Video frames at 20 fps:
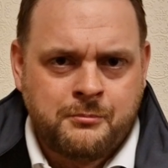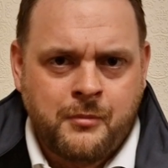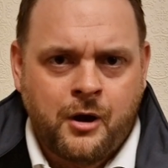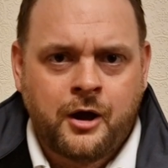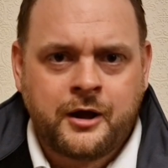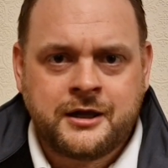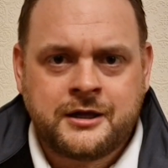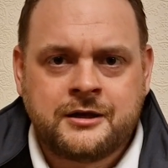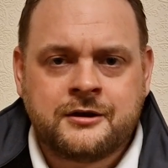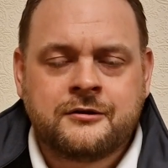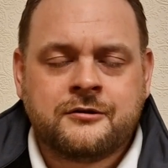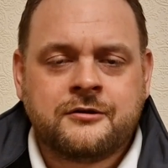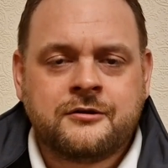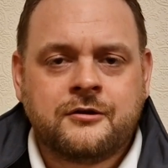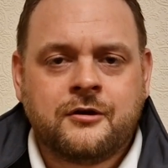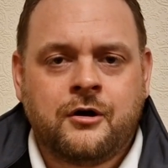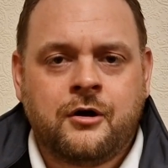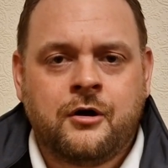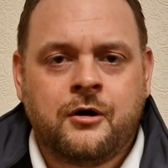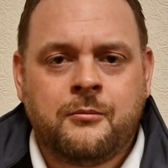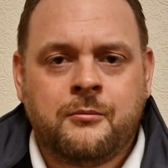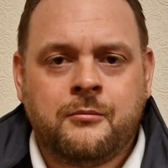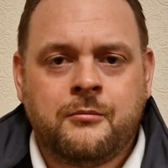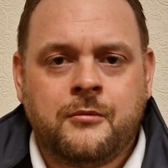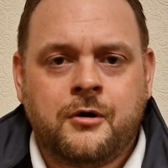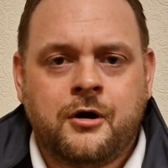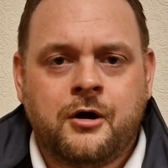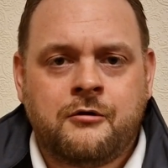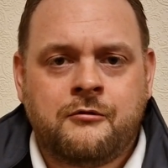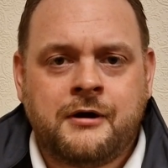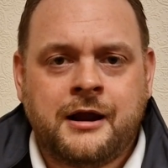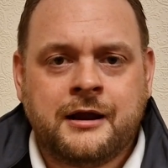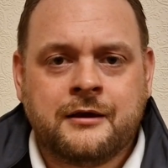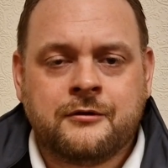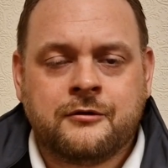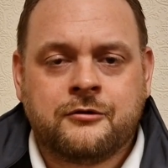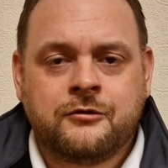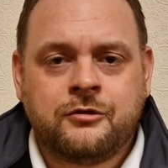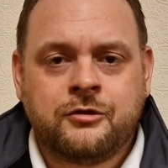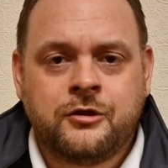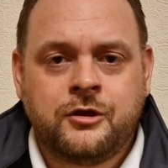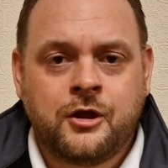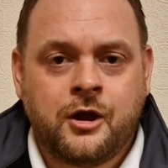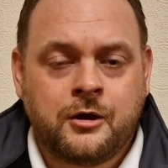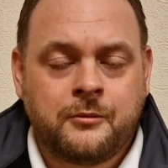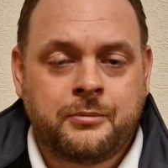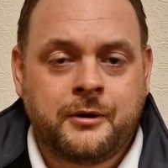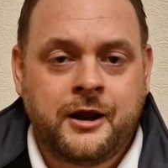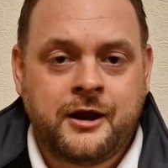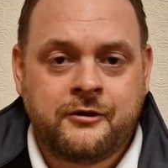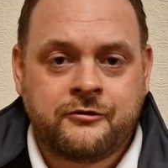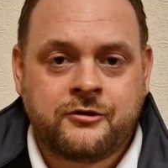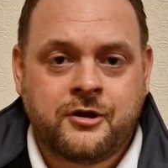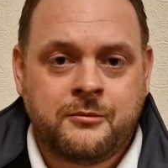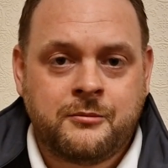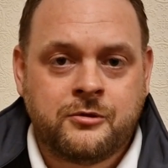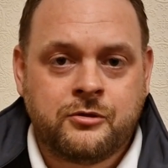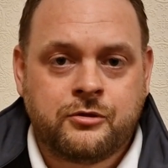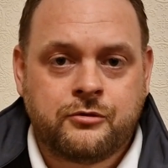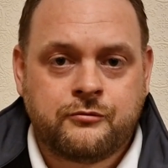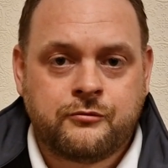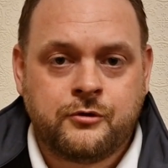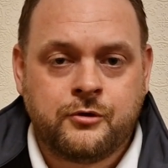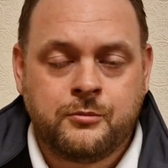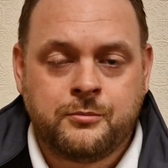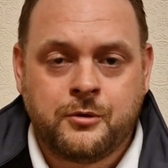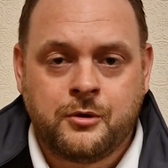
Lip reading: mind around the young players coming through.